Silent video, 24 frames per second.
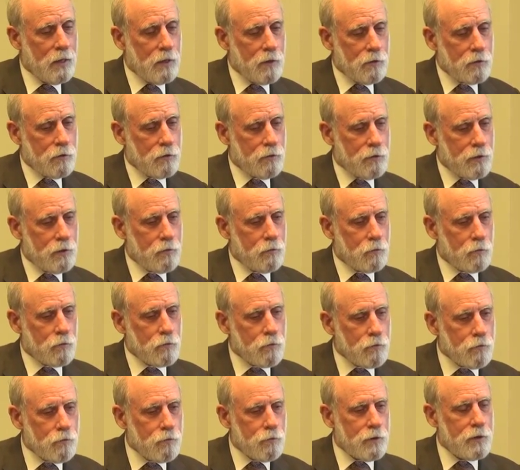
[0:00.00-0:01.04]
So these were
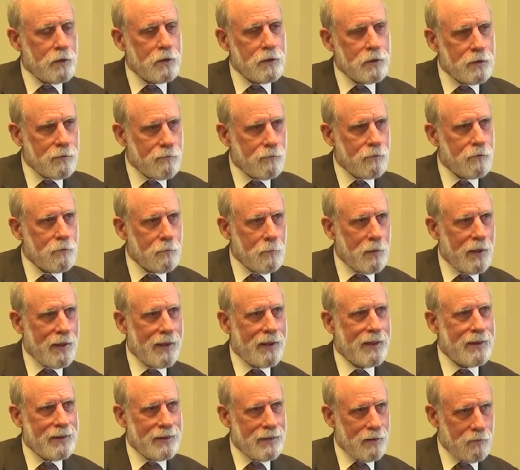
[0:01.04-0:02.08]
three different
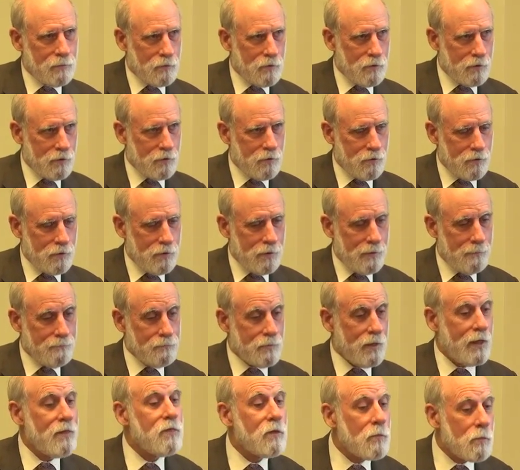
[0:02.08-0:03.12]
packet networks.
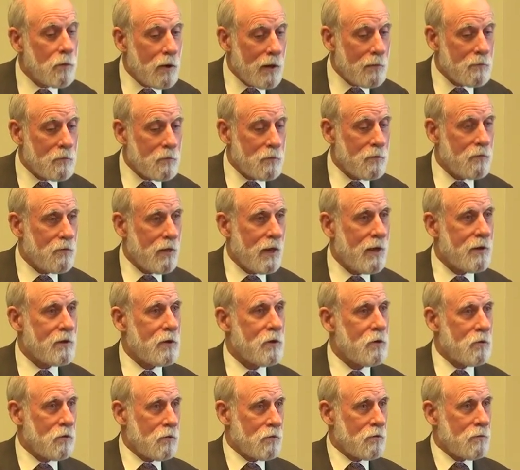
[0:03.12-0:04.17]
Then the problem is, how do
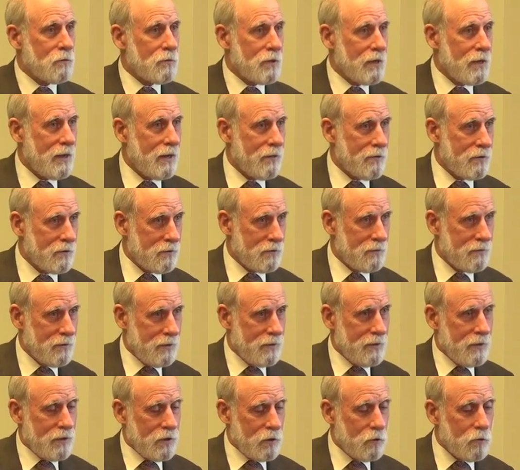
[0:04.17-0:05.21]
you hook them together?
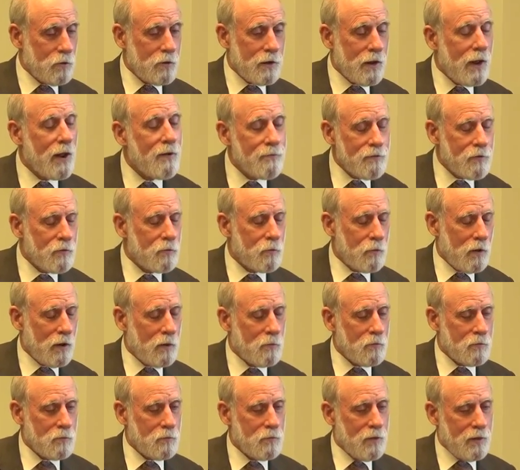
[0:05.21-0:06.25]
You wouldn't have this
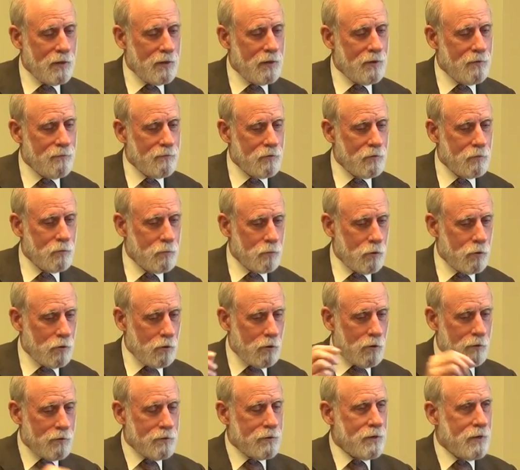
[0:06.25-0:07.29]
problem if you put
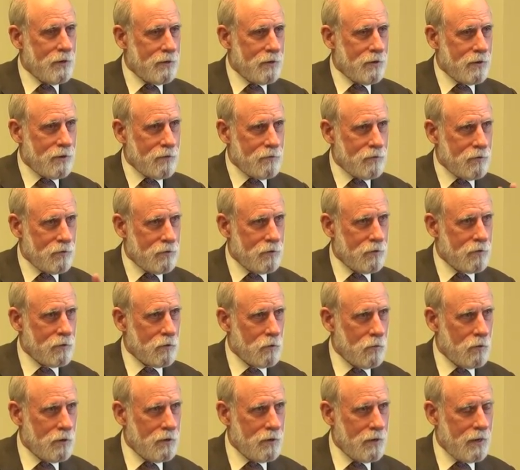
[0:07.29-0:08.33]
all the technologies into
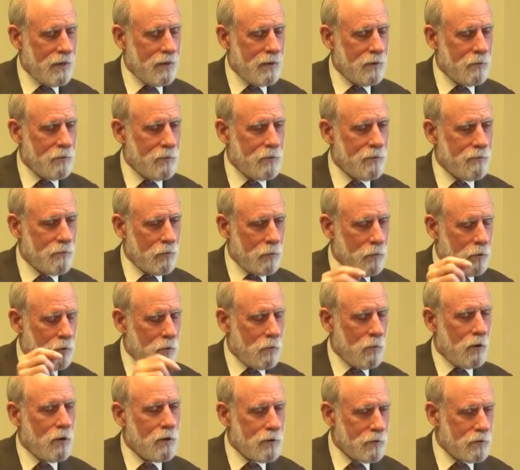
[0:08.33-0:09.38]
one net, but if you put
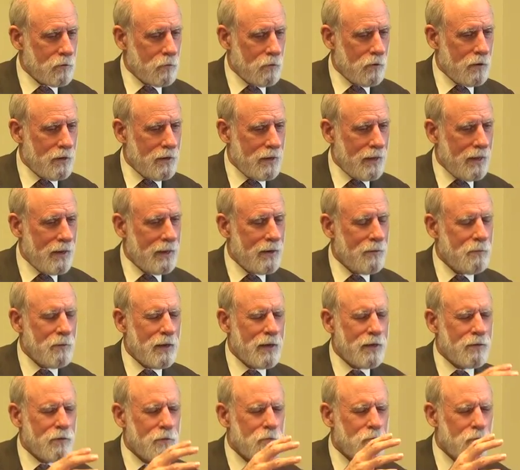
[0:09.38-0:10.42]
them all into one net, it
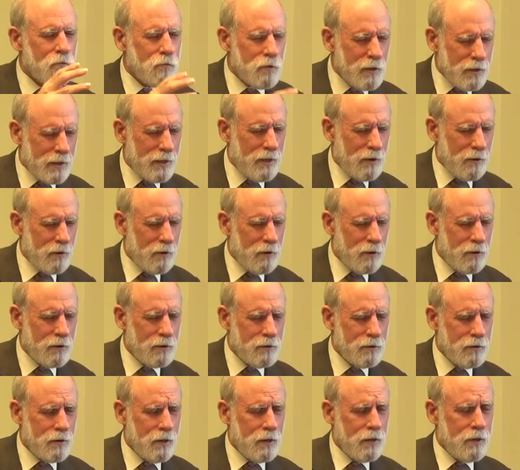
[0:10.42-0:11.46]
makes it really hard
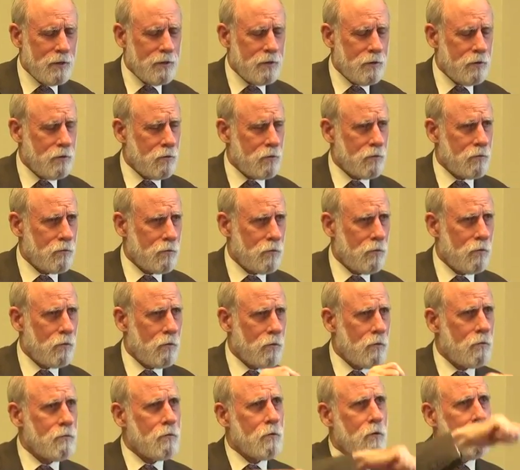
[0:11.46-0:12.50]
to do control
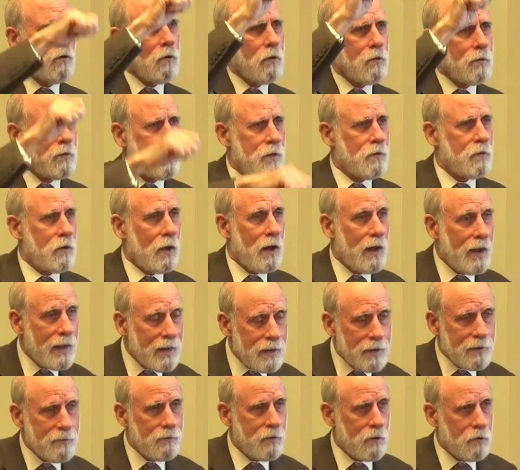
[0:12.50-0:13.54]
over all these
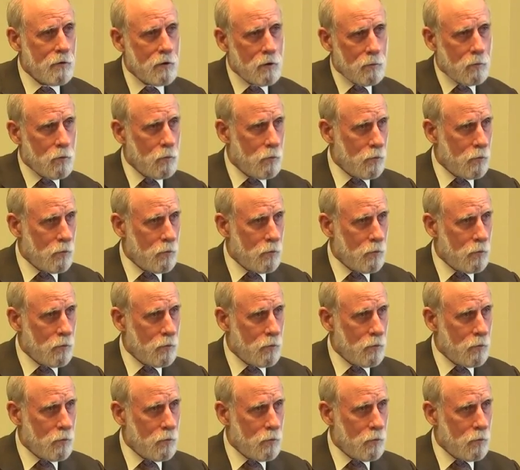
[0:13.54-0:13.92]
highly variable